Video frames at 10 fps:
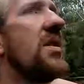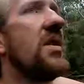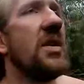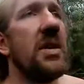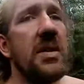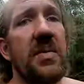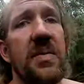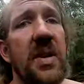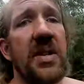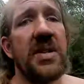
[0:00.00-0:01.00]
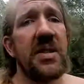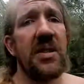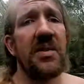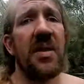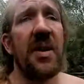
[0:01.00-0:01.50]
I
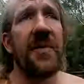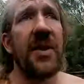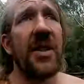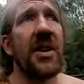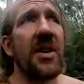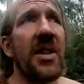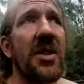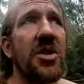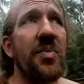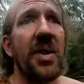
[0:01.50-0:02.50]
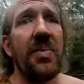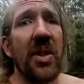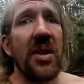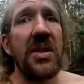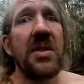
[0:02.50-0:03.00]
feel like that should be
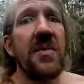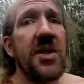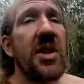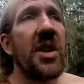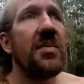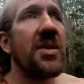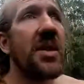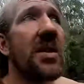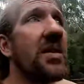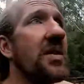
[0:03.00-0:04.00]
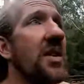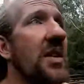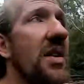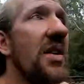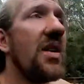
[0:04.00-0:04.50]
plenty of time, so
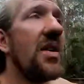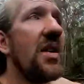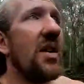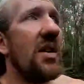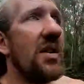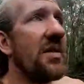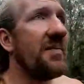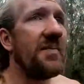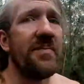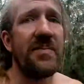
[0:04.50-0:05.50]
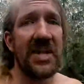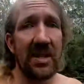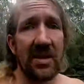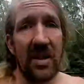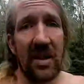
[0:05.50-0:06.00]
I'm
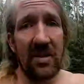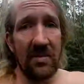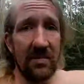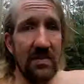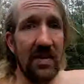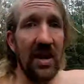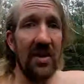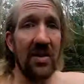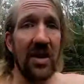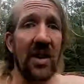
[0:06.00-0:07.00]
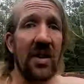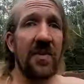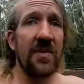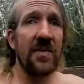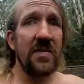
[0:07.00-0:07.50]
setting that hour and a half
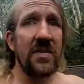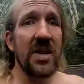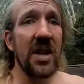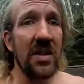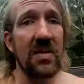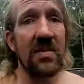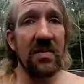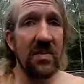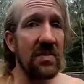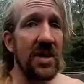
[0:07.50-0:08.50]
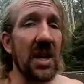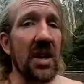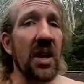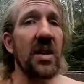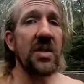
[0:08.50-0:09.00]
to get
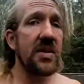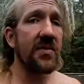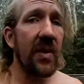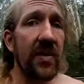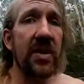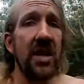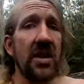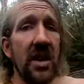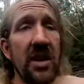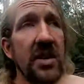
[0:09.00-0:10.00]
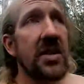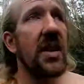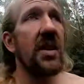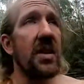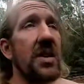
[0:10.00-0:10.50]
10Ks, roughly
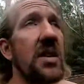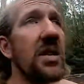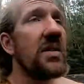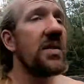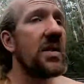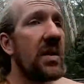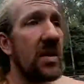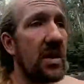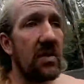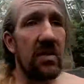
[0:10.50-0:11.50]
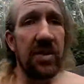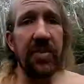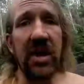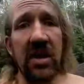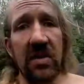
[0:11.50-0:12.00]
10Ks out here with the
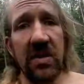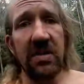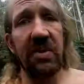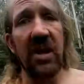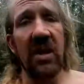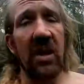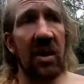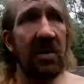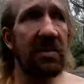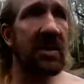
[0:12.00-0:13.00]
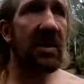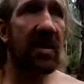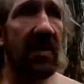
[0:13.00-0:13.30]
big hills, the big climbs.